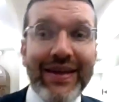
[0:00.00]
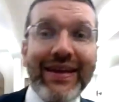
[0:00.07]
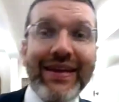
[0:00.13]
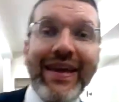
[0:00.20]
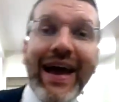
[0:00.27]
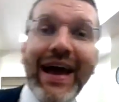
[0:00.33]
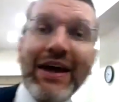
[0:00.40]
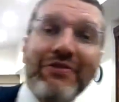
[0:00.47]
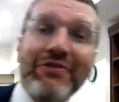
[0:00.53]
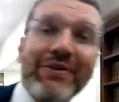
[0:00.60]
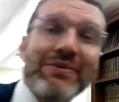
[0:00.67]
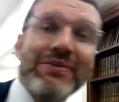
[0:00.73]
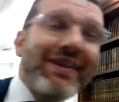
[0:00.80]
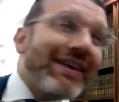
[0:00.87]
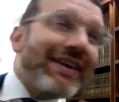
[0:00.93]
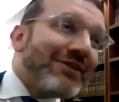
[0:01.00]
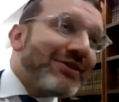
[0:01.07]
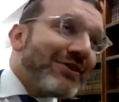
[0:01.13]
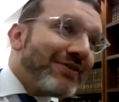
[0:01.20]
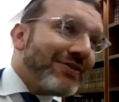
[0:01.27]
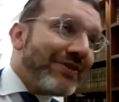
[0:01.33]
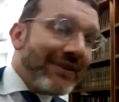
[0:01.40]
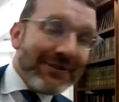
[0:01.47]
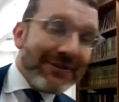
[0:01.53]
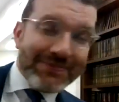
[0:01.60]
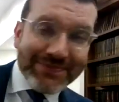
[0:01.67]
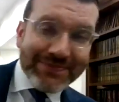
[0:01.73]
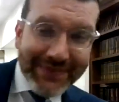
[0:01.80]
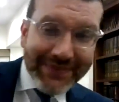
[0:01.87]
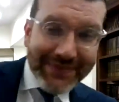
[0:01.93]
Yaakov Amar Esav.
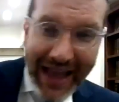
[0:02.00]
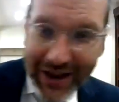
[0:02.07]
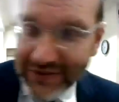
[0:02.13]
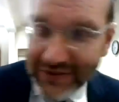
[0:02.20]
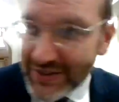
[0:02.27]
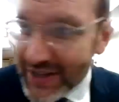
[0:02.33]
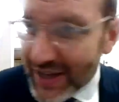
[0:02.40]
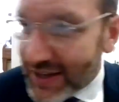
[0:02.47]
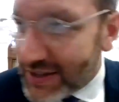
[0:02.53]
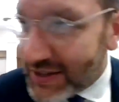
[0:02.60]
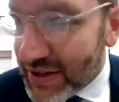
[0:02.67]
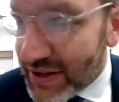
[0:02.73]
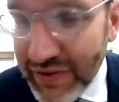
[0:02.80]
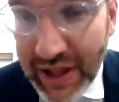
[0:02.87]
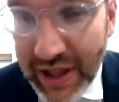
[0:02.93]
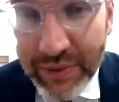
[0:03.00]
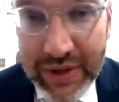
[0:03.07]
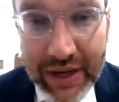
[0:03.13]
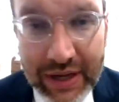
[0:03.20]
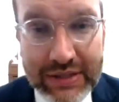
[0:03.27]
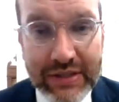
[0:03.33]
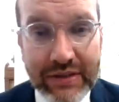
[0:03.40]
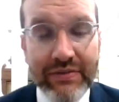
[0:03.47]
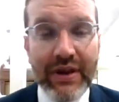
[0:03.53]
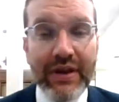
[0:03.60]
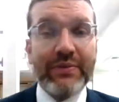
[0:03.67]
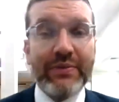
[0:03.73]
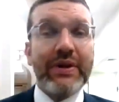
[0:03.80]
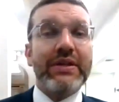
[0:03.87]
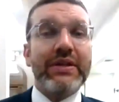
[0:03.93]
Yaakov says the following to Esav, right?
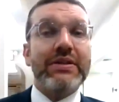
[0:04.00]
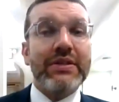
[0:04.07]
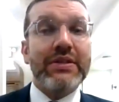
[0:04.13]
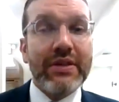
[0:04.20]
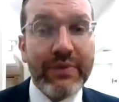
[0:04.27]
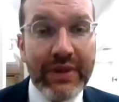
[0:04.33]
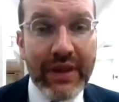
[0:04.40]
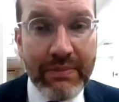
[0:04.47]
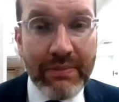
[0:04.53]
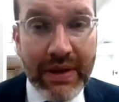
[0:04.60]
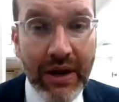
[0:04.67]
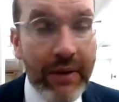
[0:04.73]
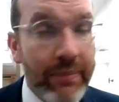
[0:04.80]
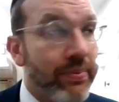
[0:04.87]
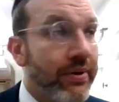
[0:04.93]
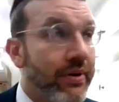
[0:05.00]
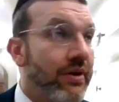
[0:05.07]
When they meet up